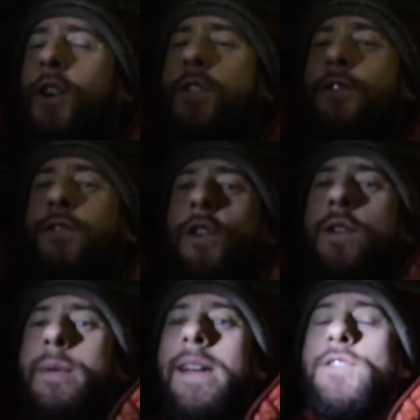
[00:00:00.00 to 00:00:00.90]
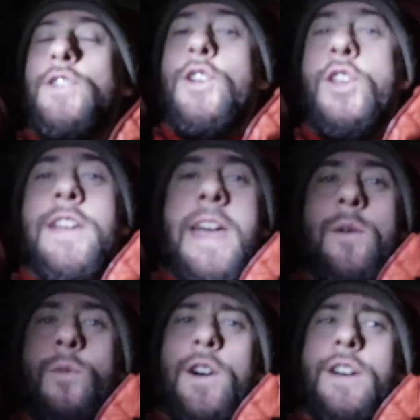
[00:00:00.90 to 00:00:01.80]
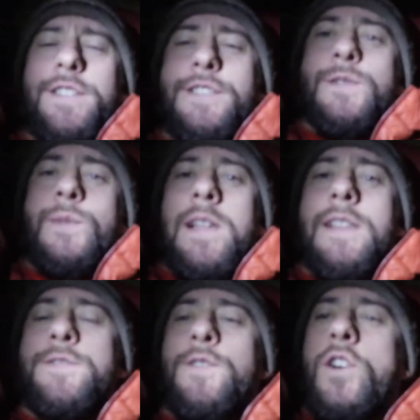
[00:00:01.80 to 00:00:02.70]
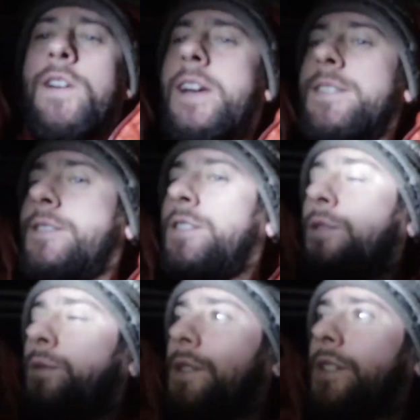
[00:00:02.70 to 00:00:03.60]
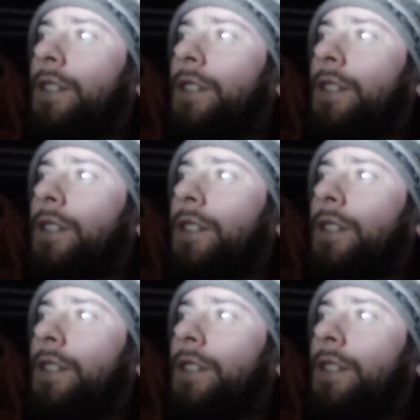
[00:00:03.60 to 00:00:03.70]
going for it, mate. It's only going to get worse as well, it's forecast to.